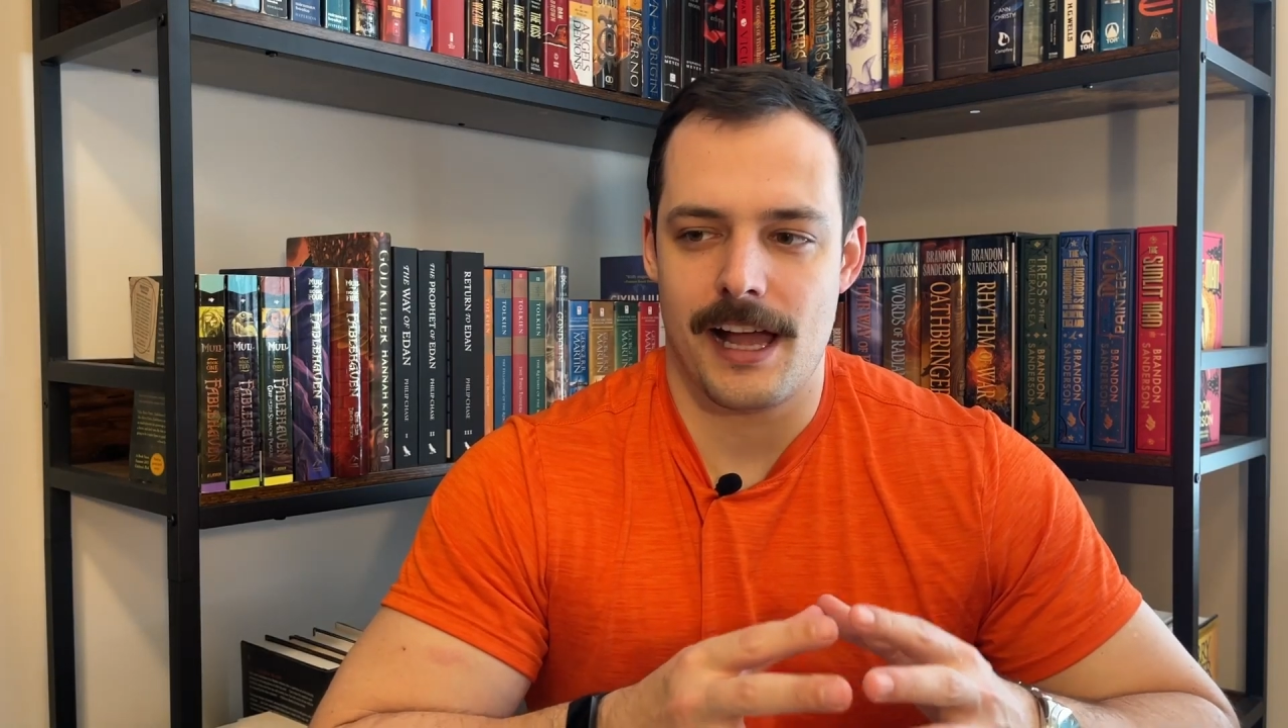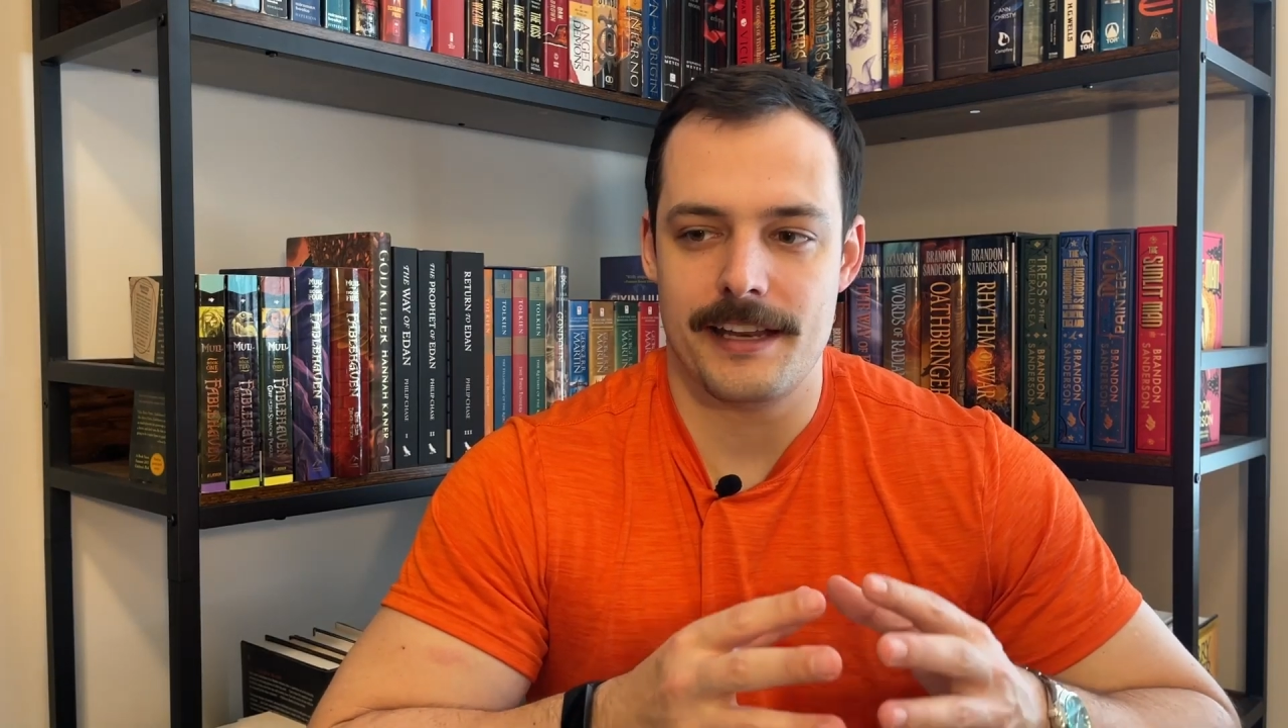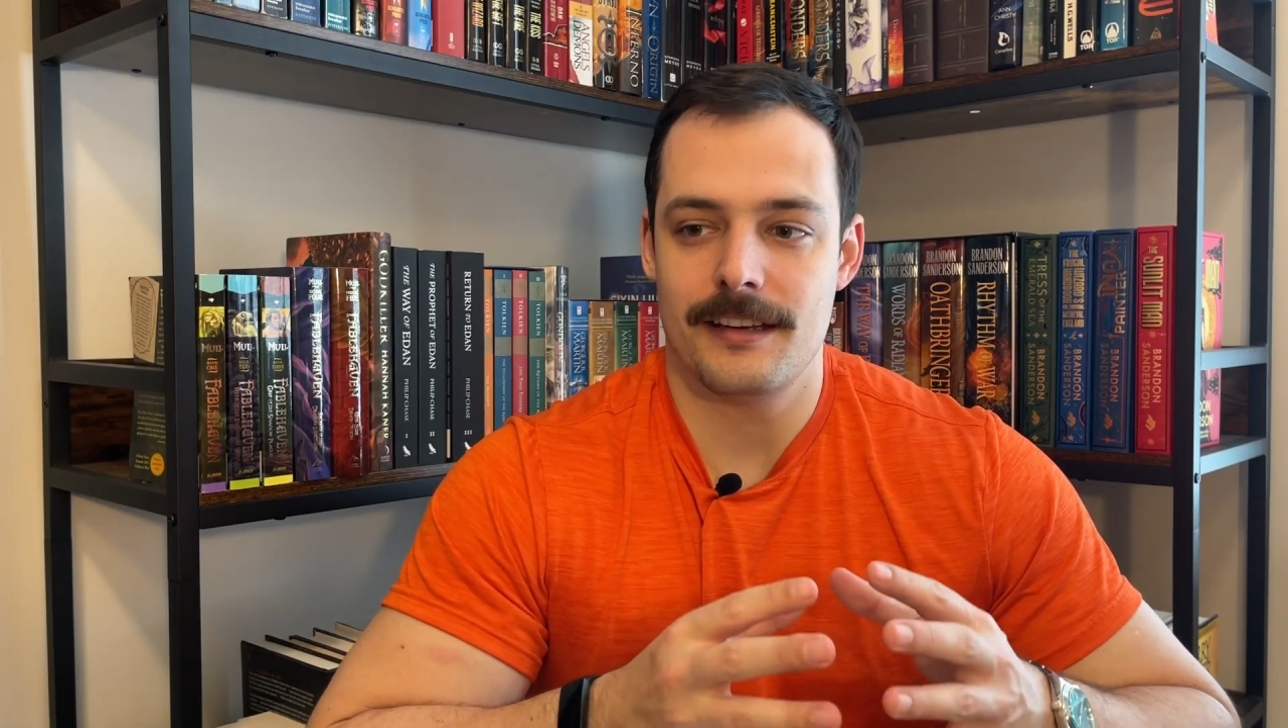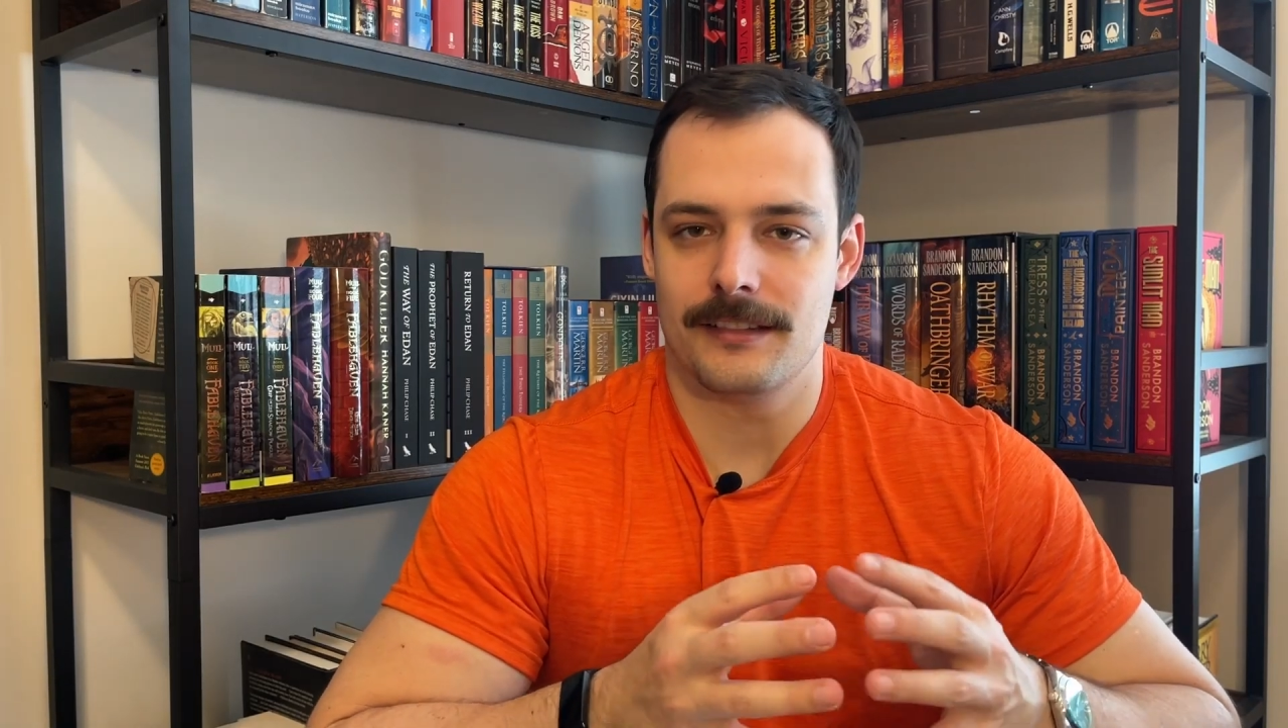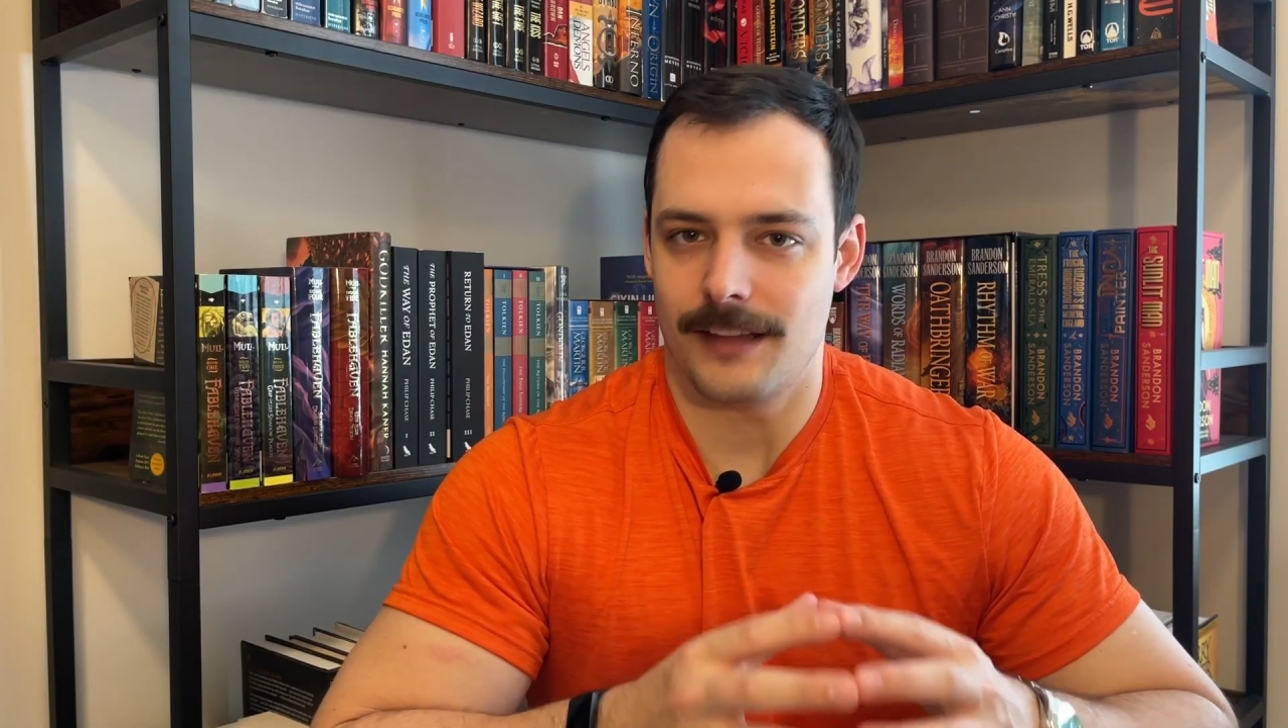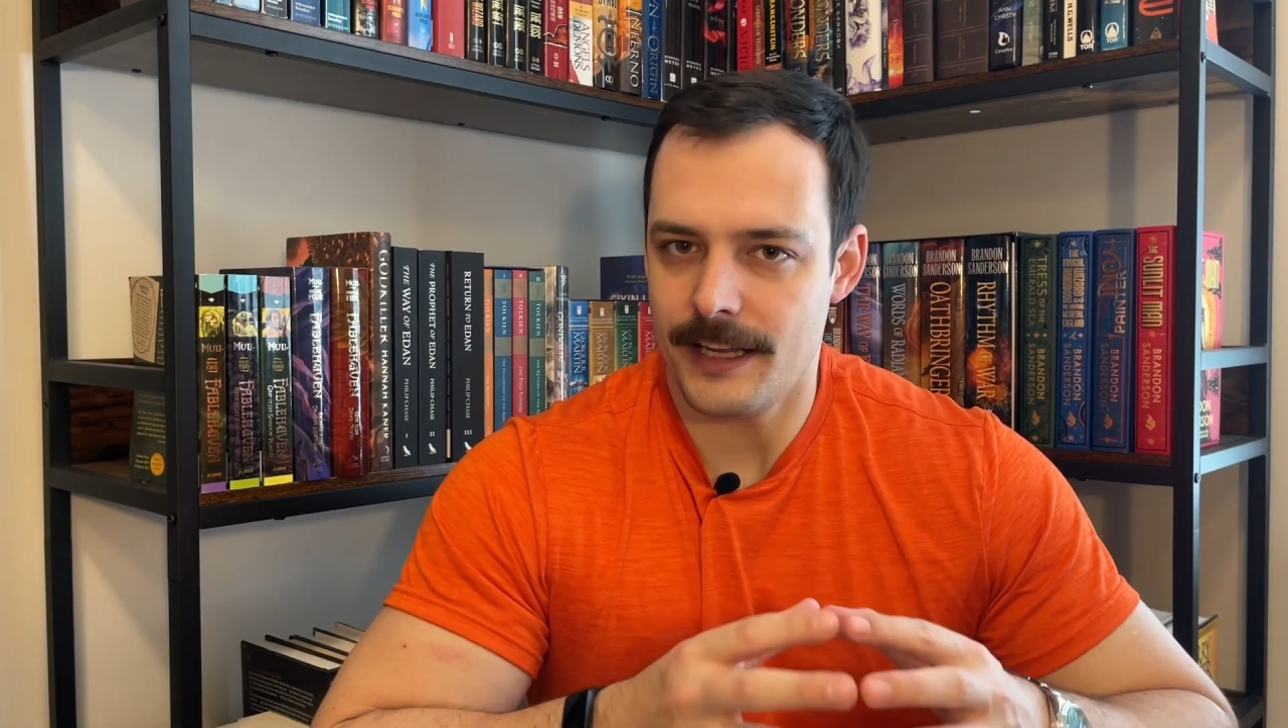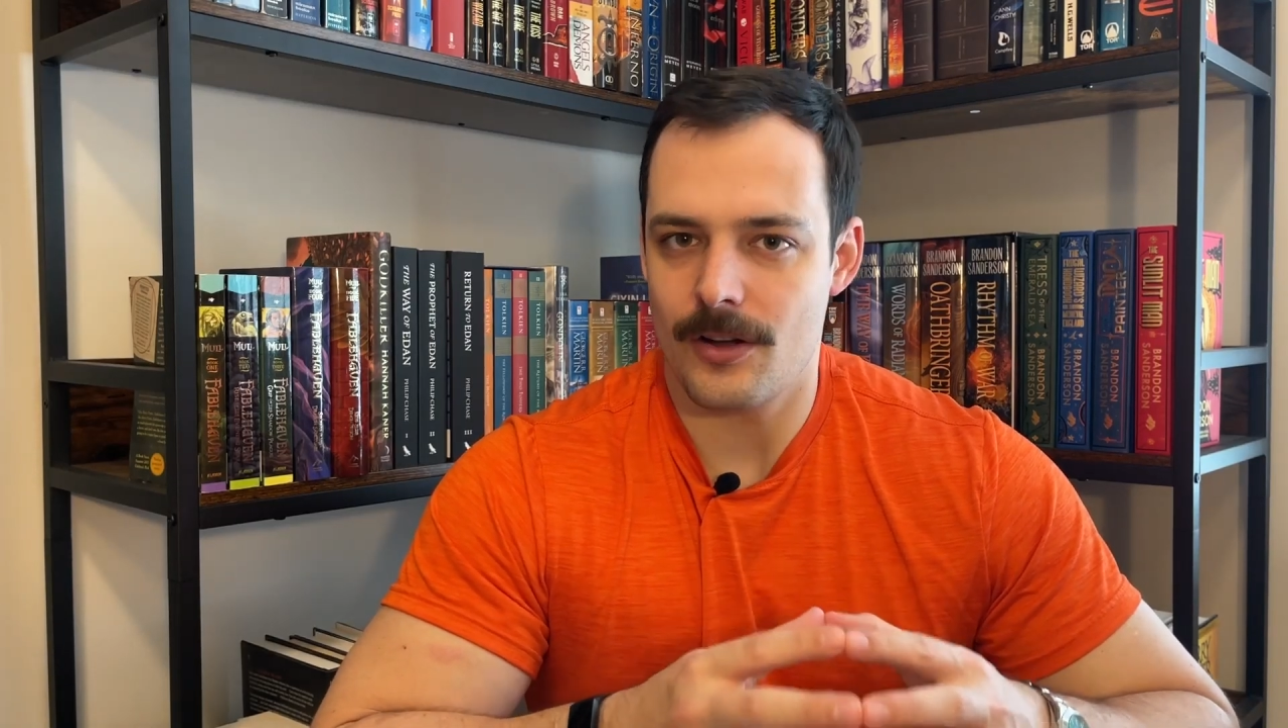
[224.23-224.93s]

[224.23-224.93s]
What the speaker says: I didn't like